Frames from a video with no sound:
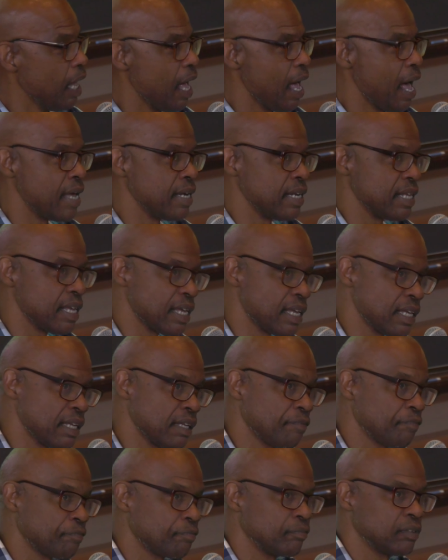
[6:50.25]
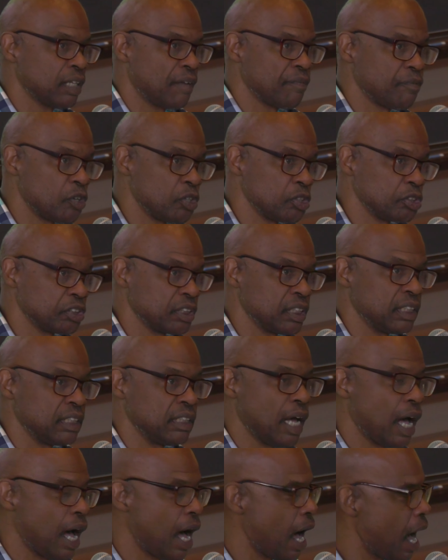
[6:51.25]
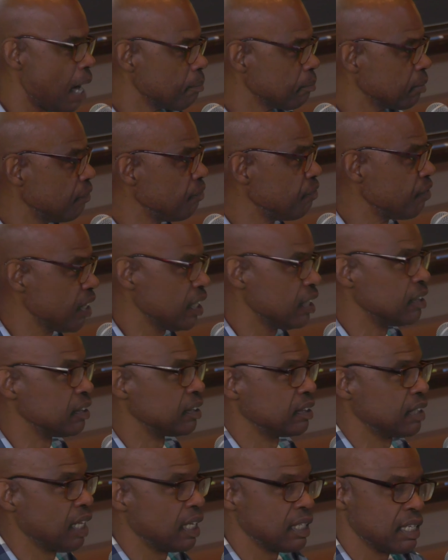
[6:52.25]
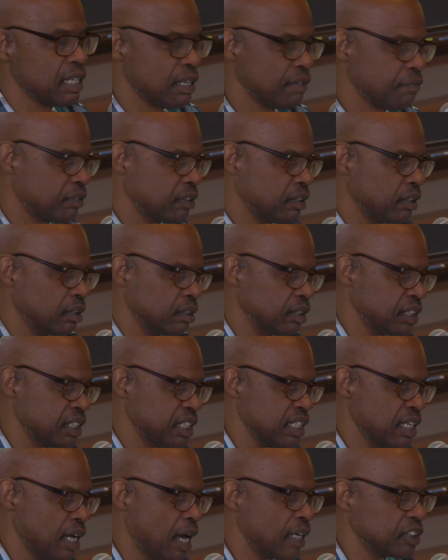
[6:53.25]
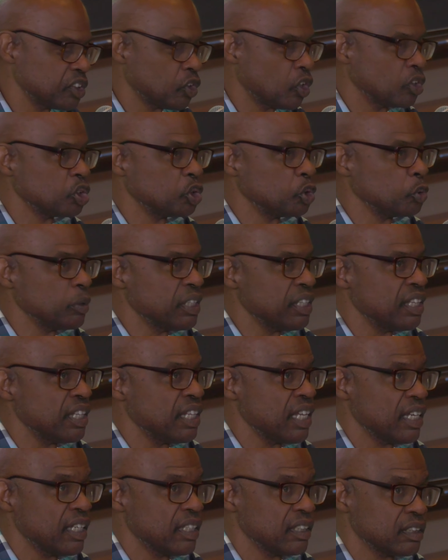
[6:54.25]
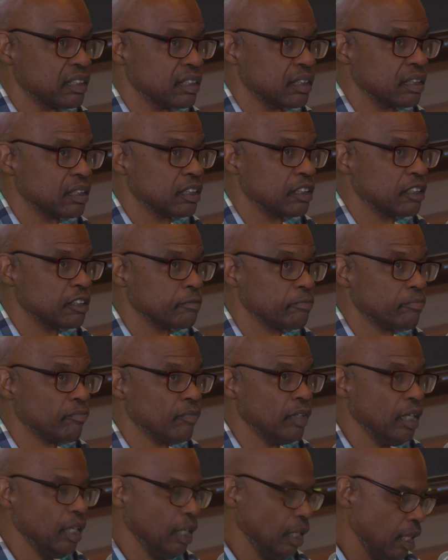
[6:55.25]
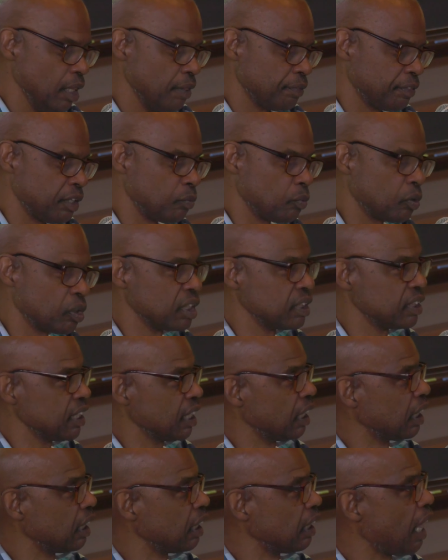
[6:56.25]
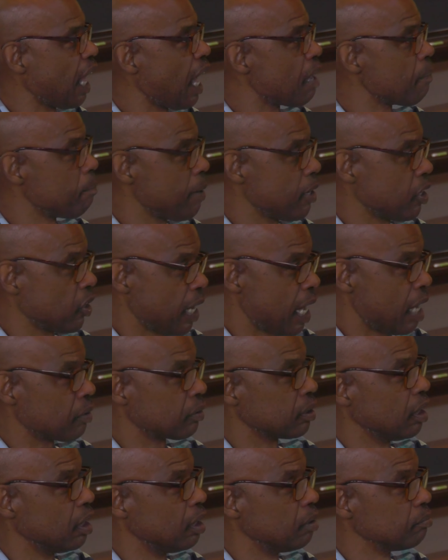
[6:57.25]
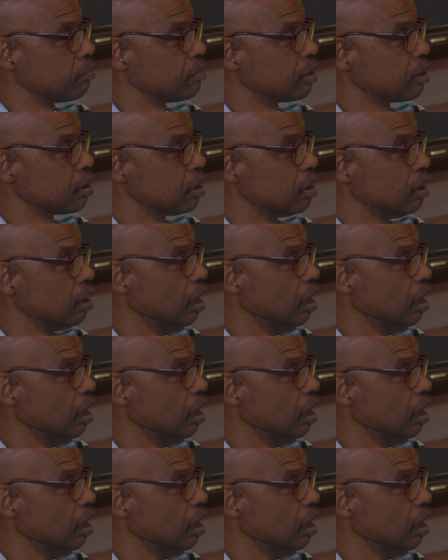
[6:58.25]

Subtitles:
And if diversity, I'm convinced that if DEI starts doing this, then we're going to see a lot better outcomes.